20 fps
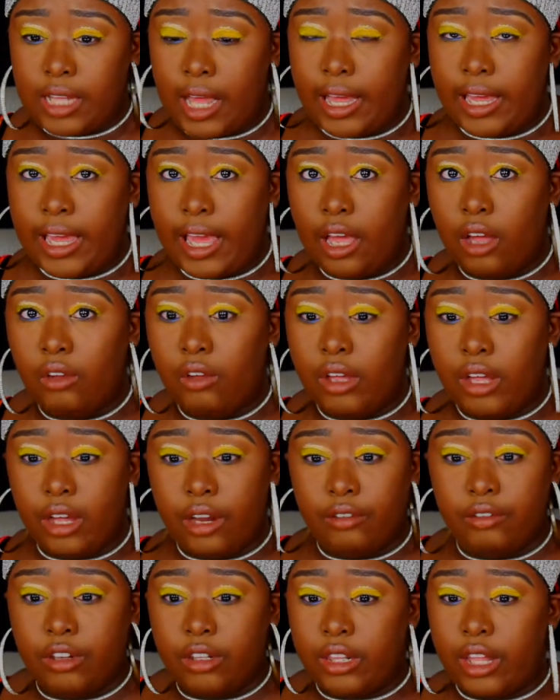I count
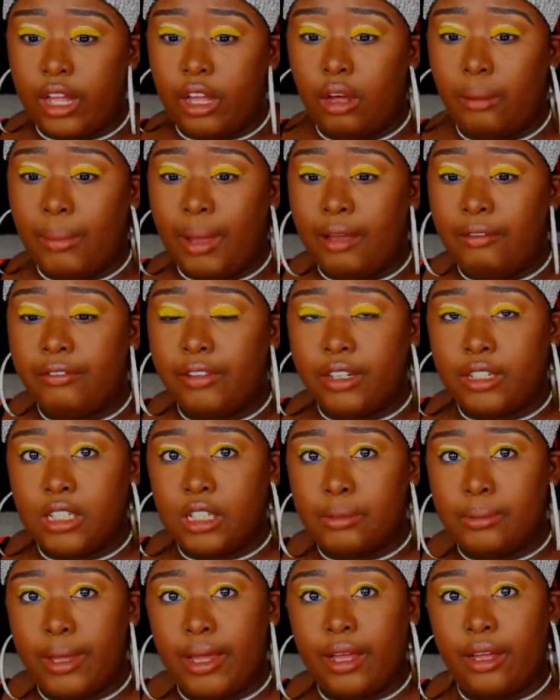everything on my
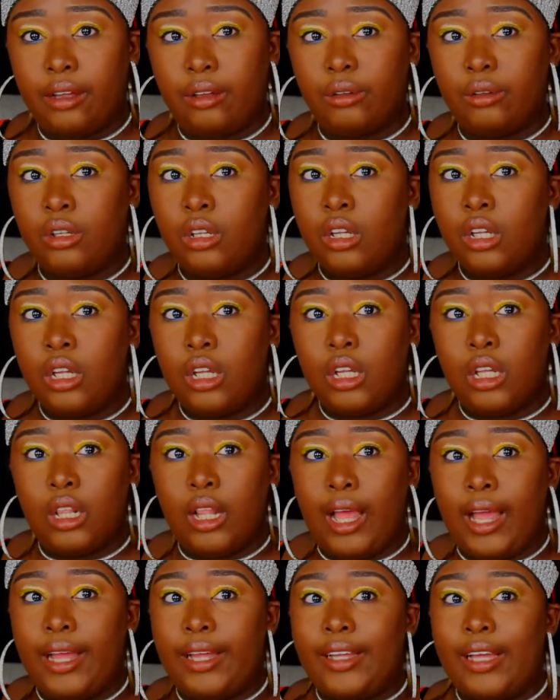Fitness Pal.
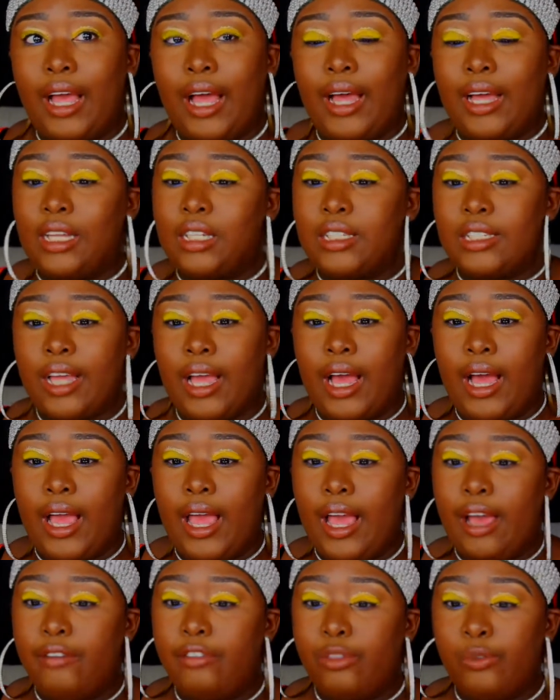Like, I'll say I
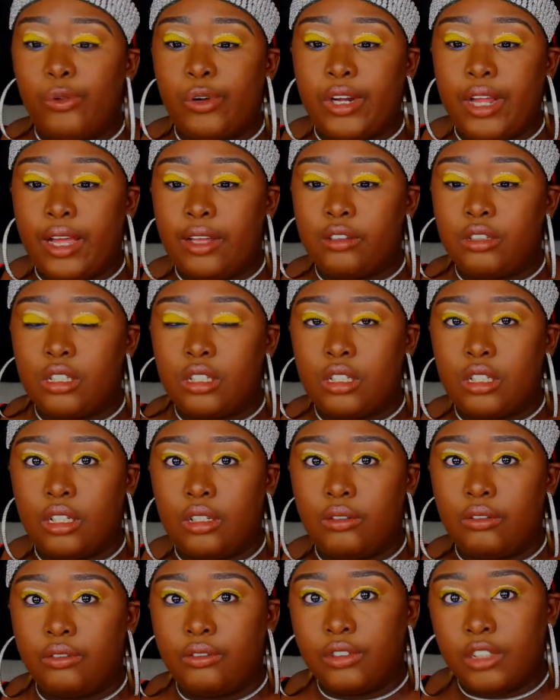have 3 ounces
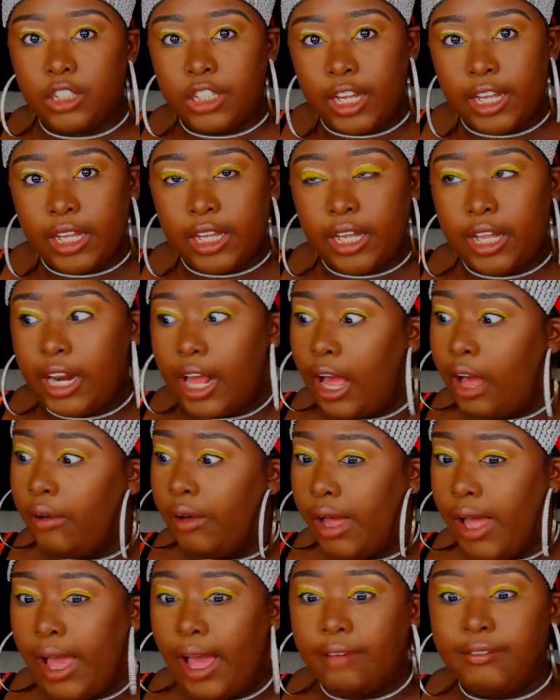of chicken, I
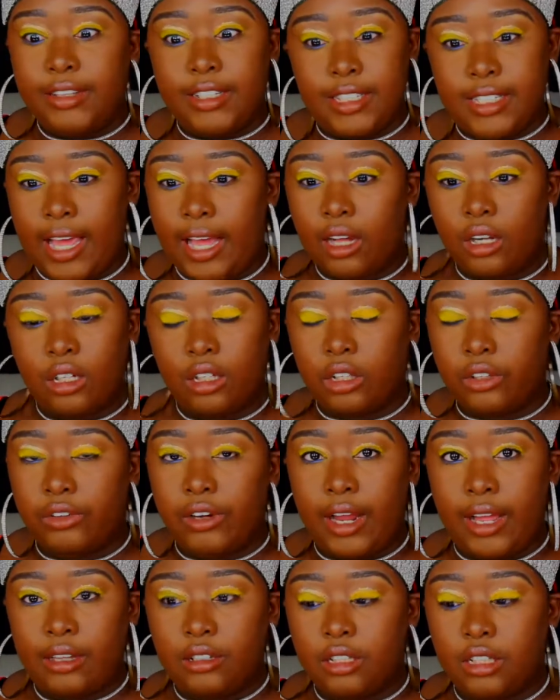will have exactly
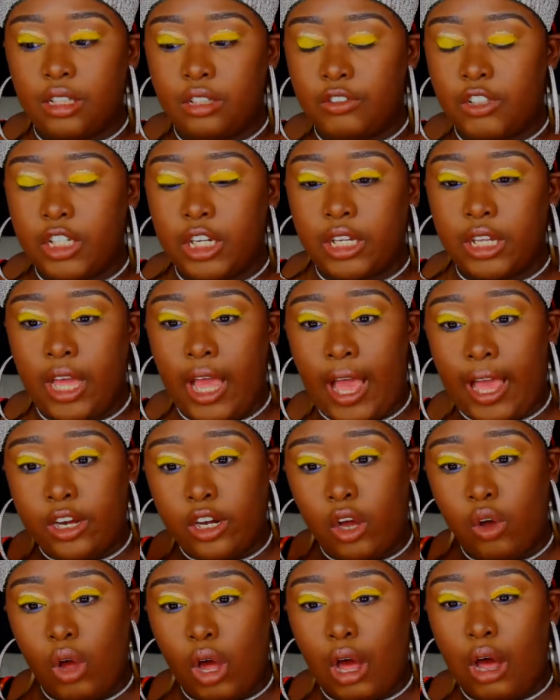3 ounces of chicken. I
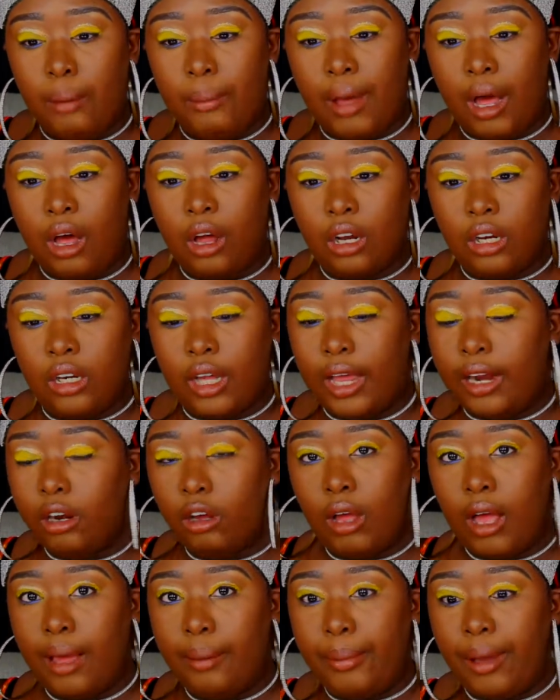don't
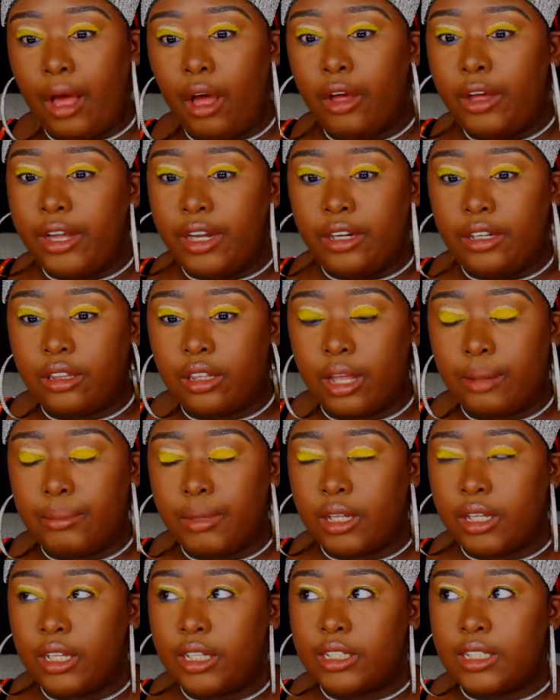eyeball anything,
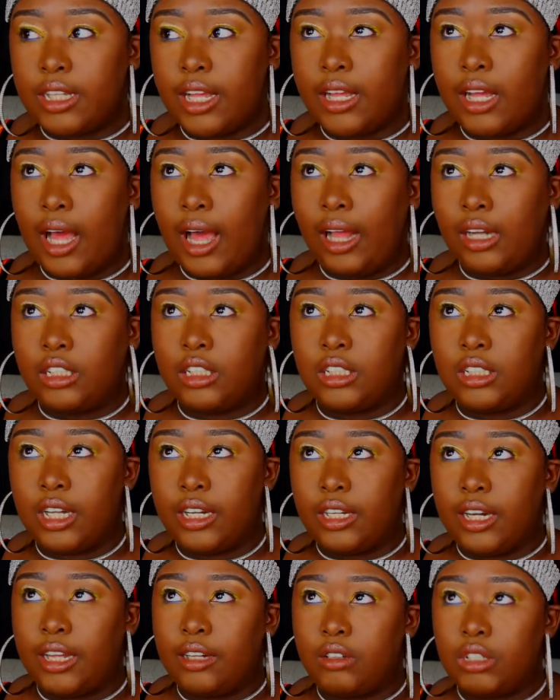because I just
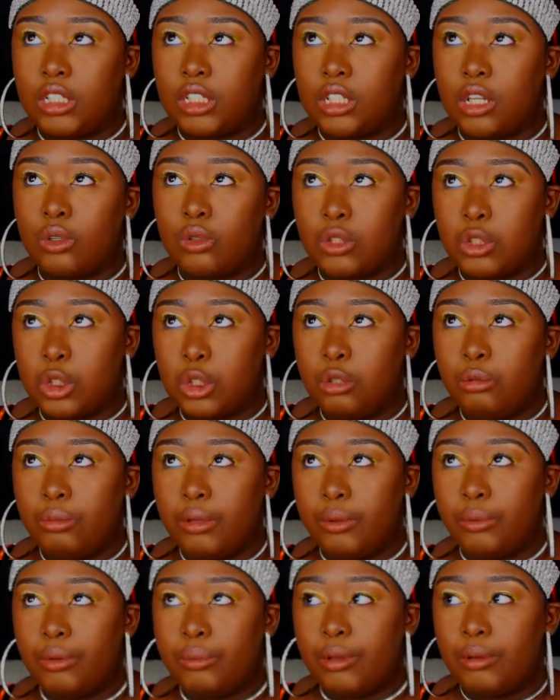think that is so
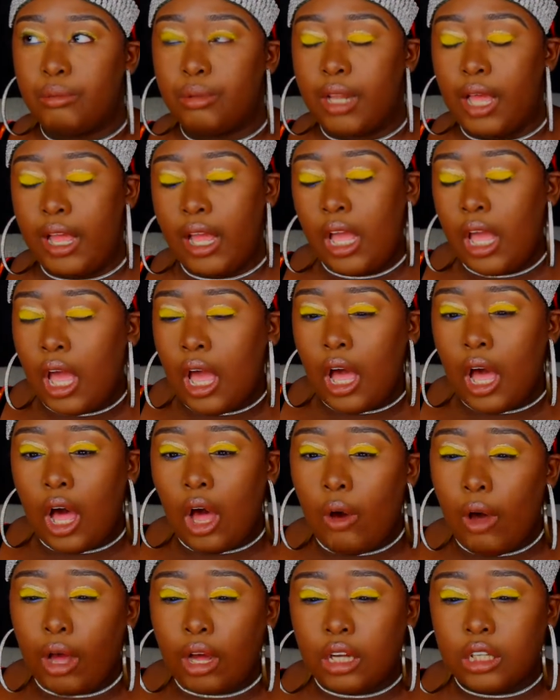stupid when people like,
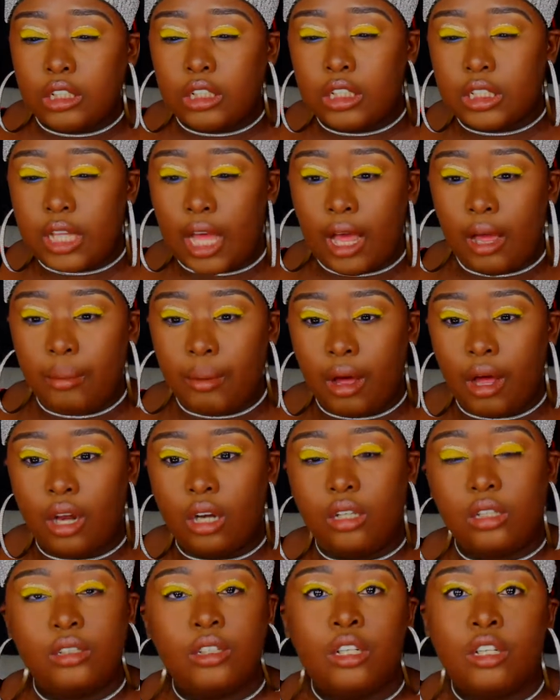oh, I could just
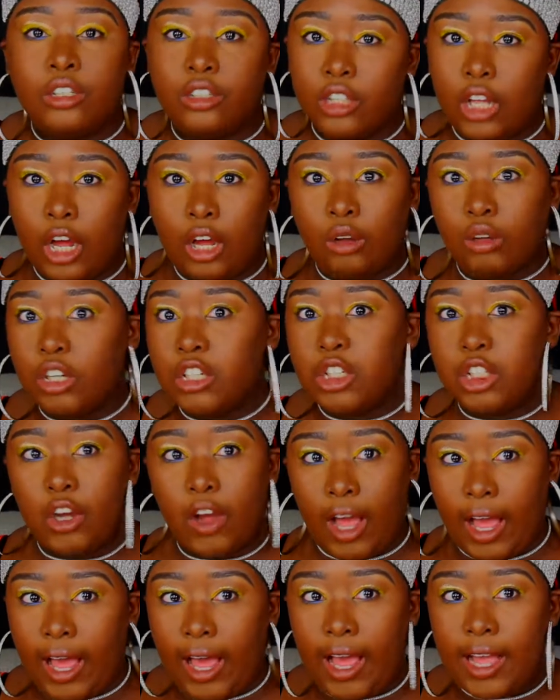eyeball it. No, because your
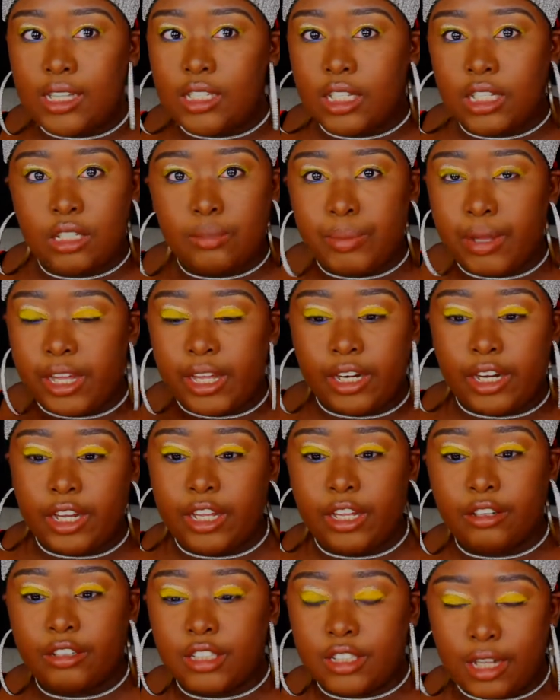eyes is bigger than
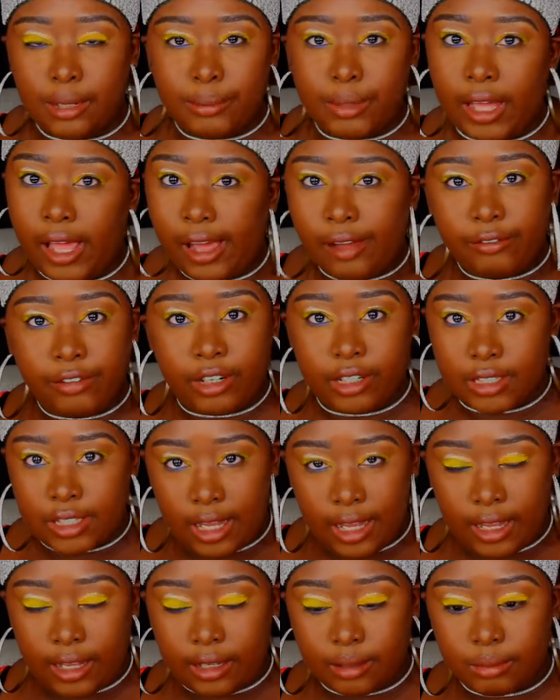your stomach half of the
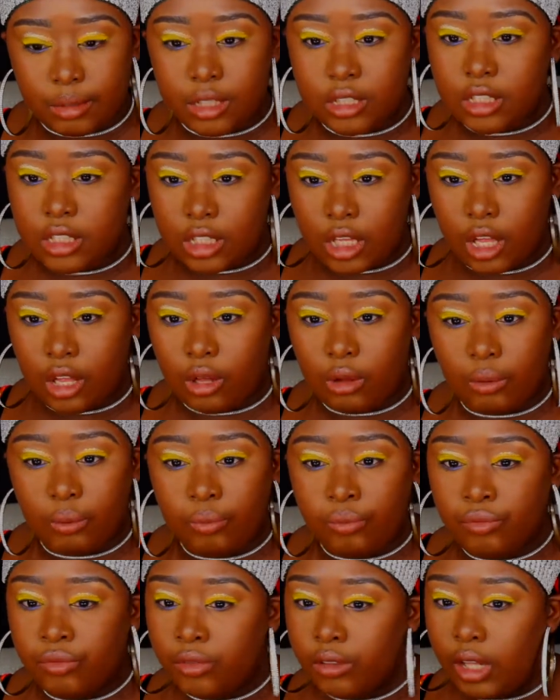time. So
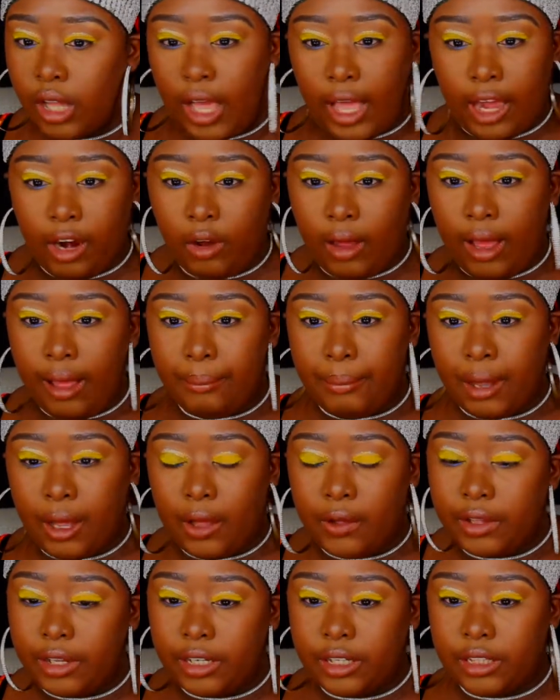I don't
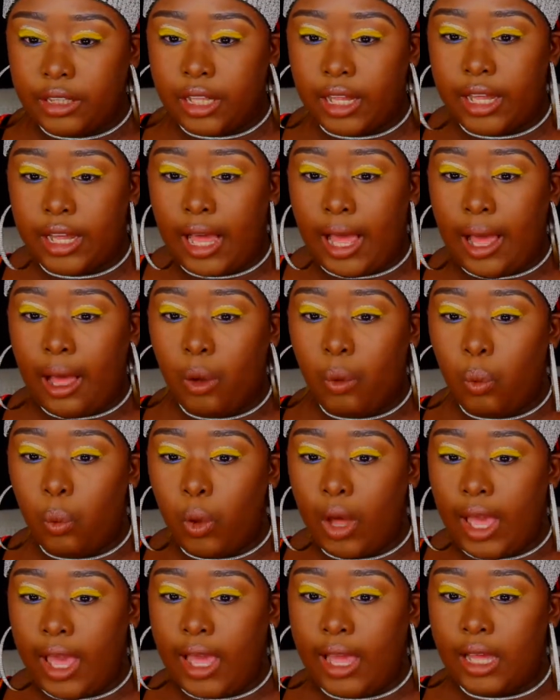eyeball anything. I
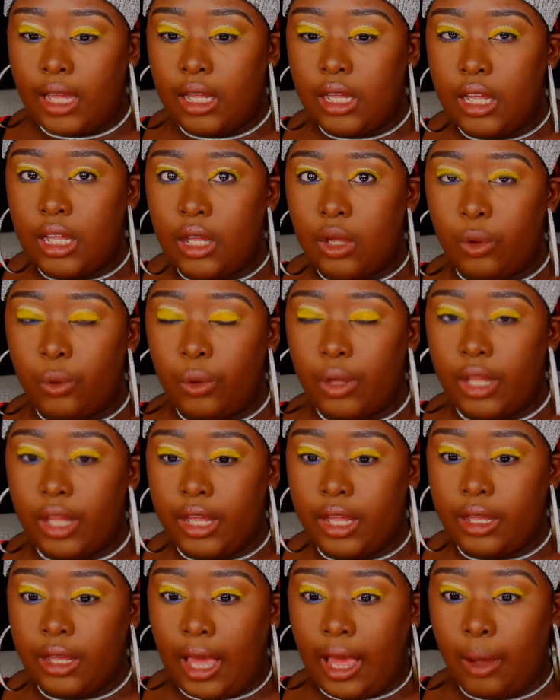weigh
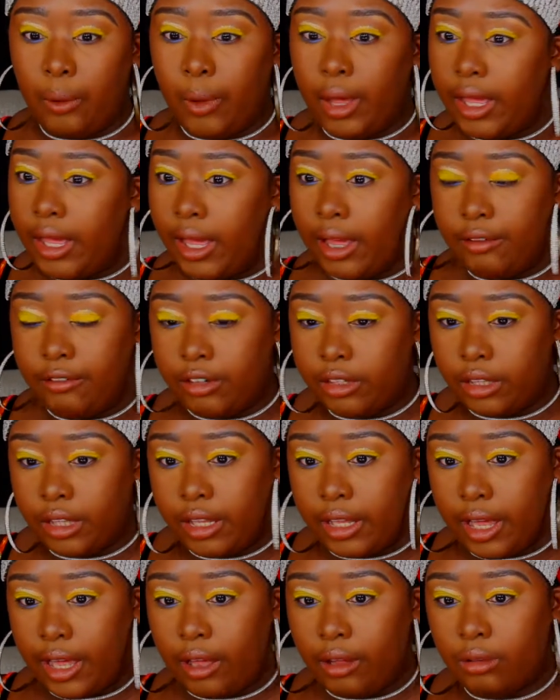
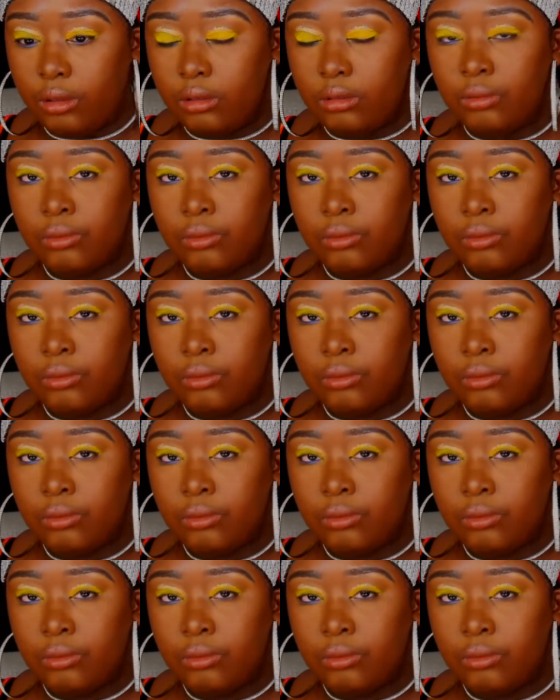everything out.